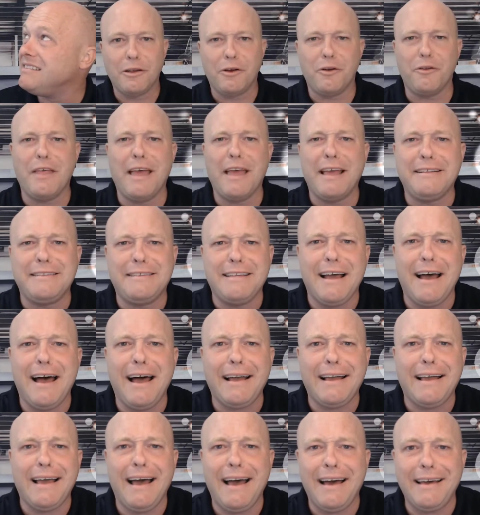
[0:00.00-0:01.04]
or that
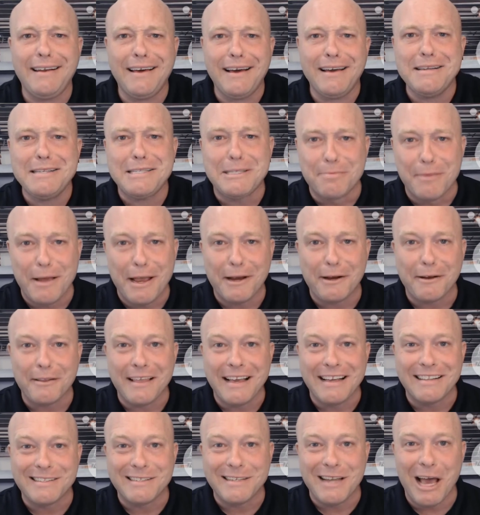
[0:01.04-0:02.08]
doggone ice maker
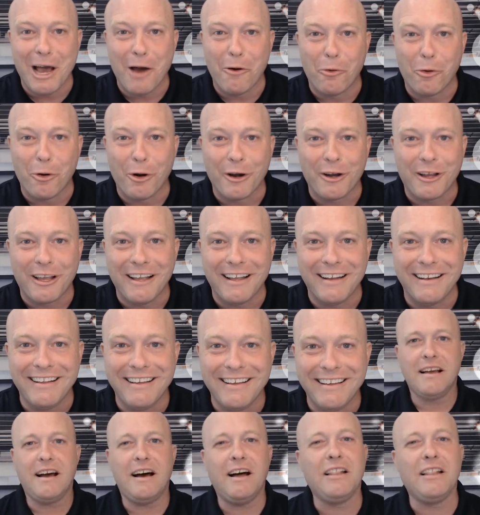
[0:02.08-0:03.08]
that's not working,